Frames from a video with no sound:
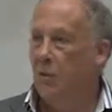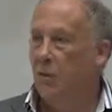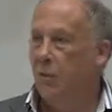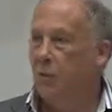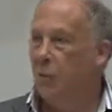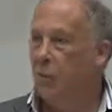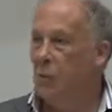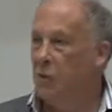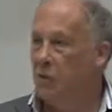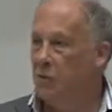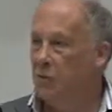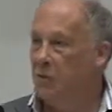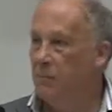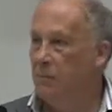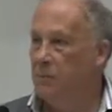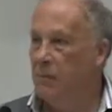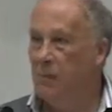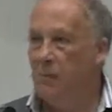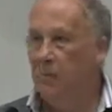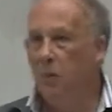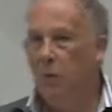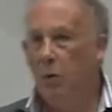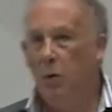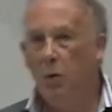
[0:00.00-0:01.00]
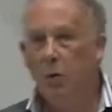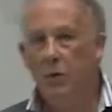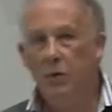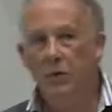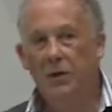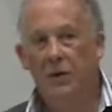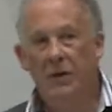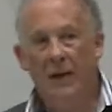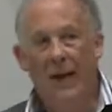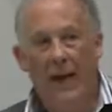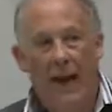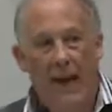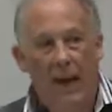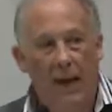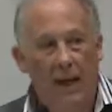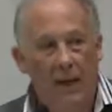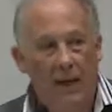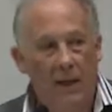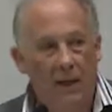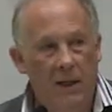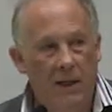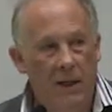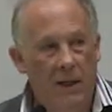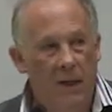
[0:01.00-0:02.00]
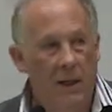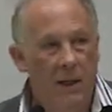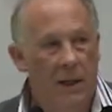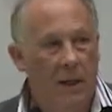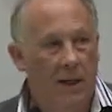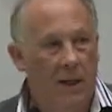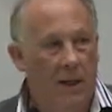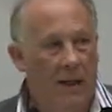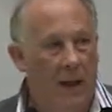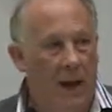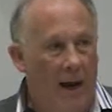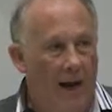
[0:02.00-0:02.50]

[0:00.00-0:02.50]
possibly more than any